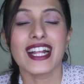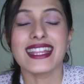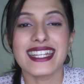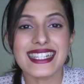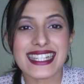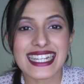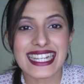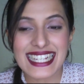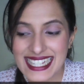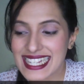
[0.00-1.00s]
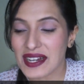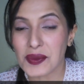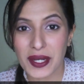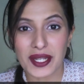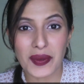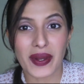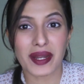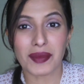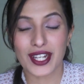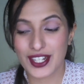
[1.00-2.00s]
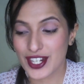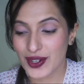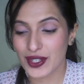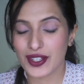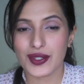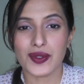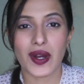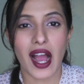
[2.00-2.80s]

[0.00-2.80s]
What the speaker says: This is a video where I'm going to show you